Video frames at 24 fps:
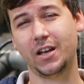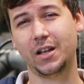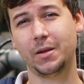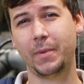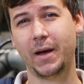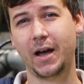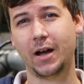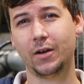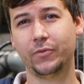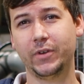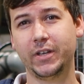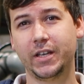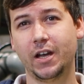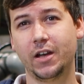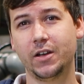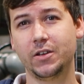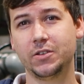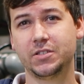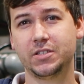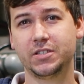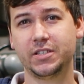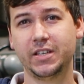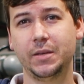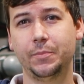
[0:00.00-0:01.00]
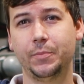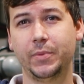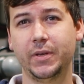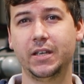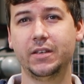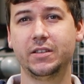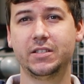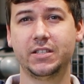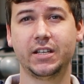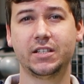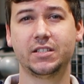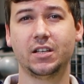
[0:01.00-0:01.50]
heard about Reeco's C
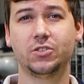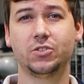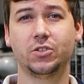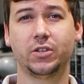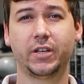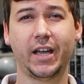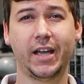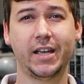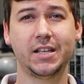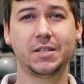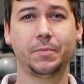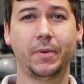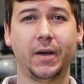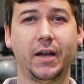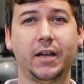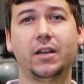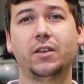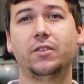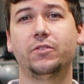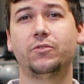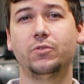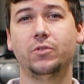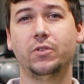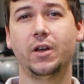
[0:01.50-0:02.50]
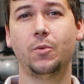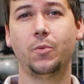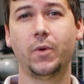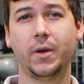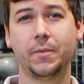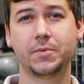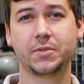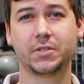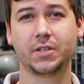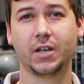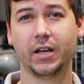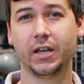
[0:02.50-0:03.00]
P six hundred Case Packer through their
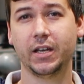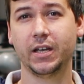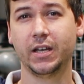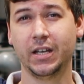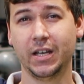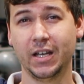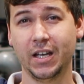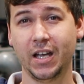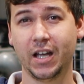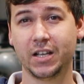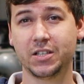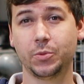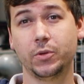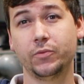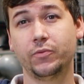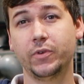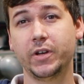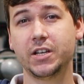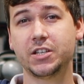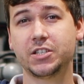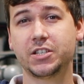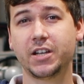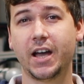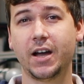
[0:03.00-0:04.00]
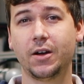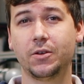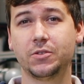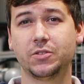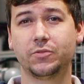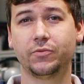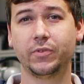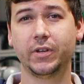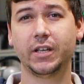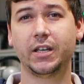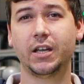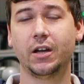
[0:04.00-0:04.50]
website, and so we reached out
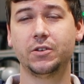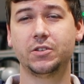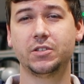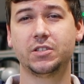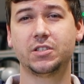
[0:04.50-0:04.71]
to Reeco to